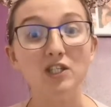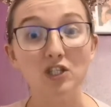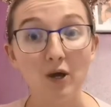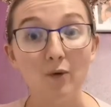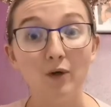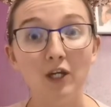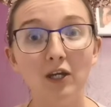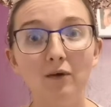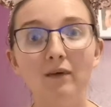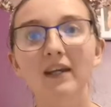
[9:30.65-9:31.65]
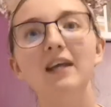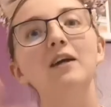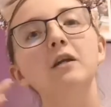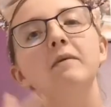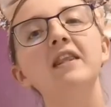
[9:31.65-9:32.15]
so cute. He
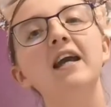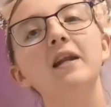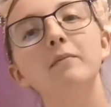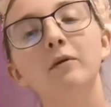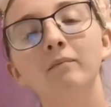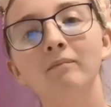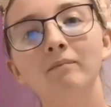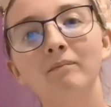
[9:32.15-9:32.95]
could have been the animal.